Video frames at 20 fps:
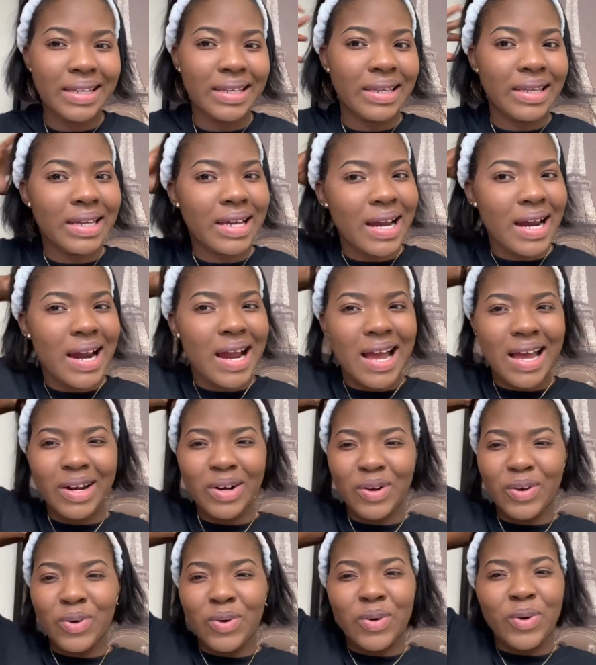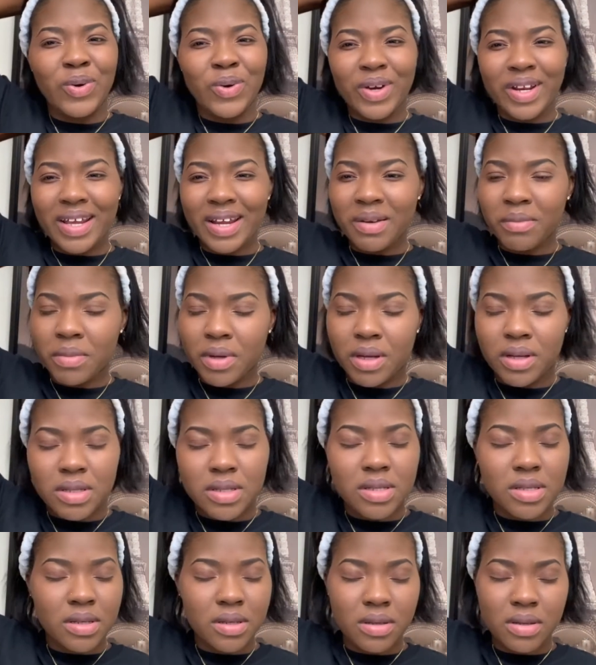dig her and go down in the middle,
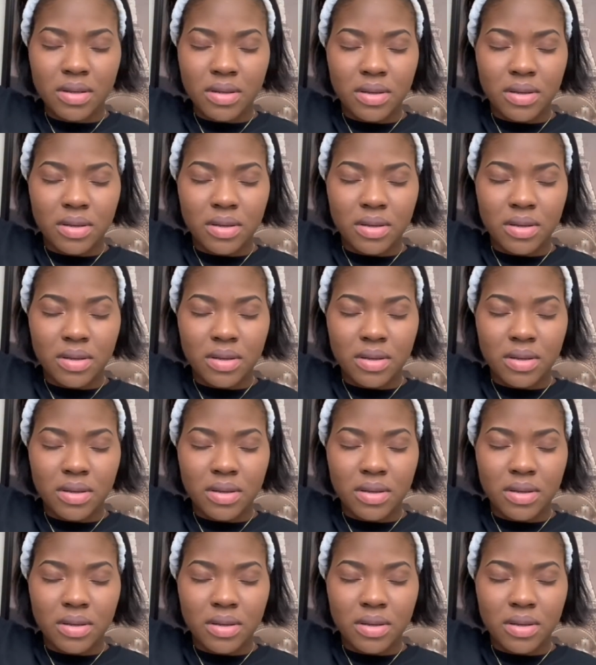so.